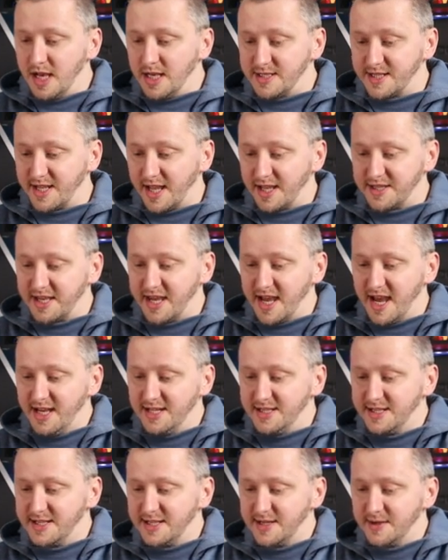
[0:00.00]

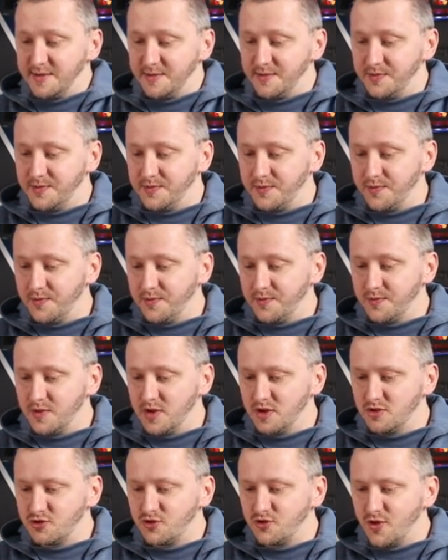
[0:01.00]
Sandygast,
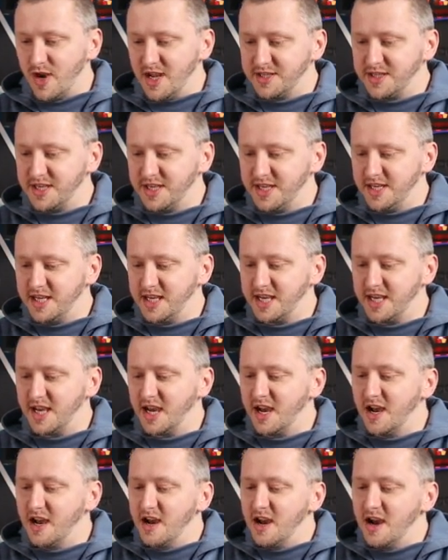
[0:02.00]

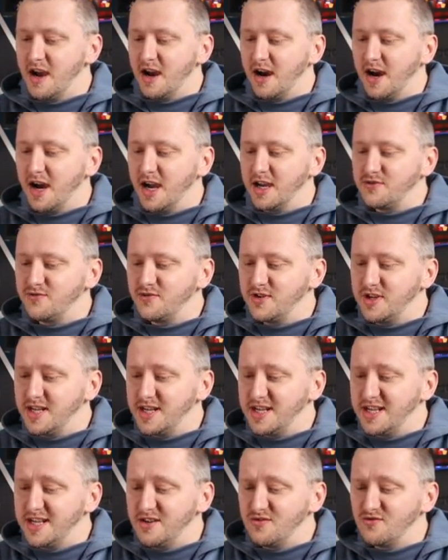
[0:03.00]
Dratini. I
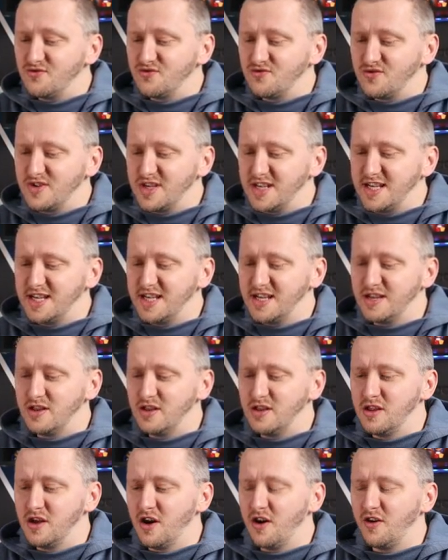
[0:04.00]
really, really
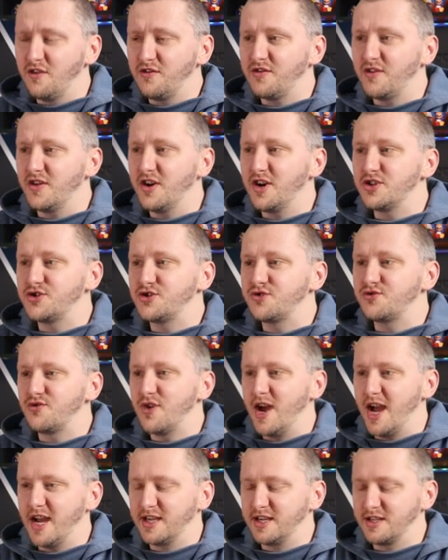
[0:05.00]
love uh,
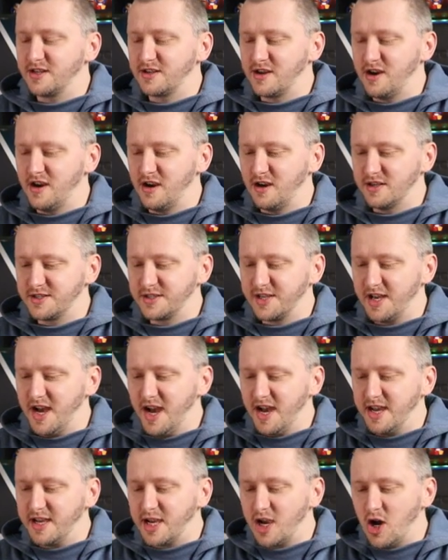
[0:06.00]
dragon cards.
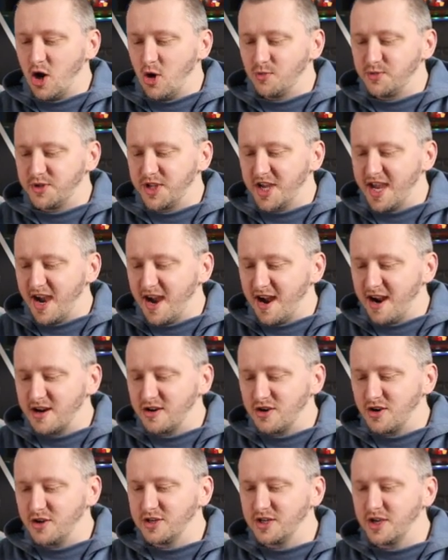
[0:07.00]
I hope they
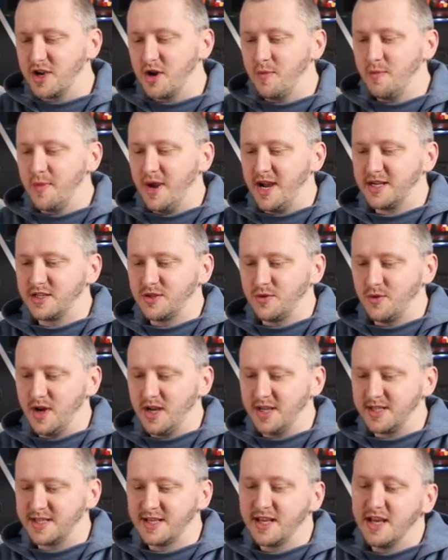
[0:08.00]
are going to come back to
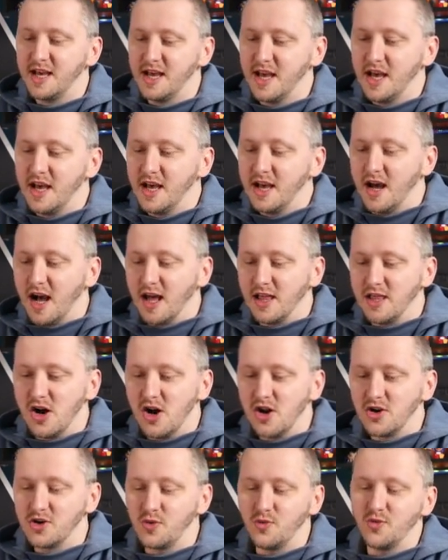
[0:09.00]
us
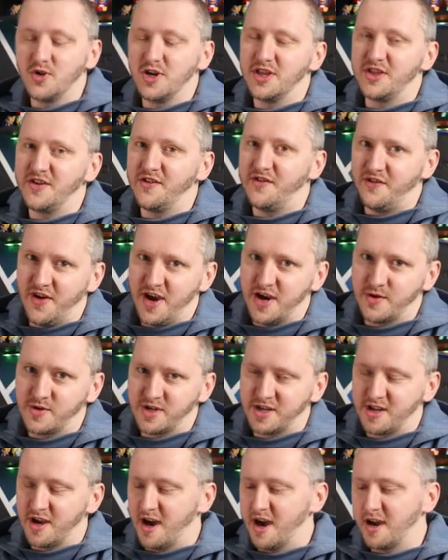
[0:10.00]
along with the
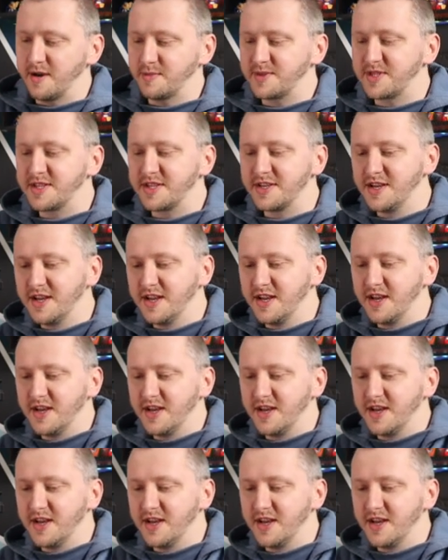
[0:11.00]
fairy types.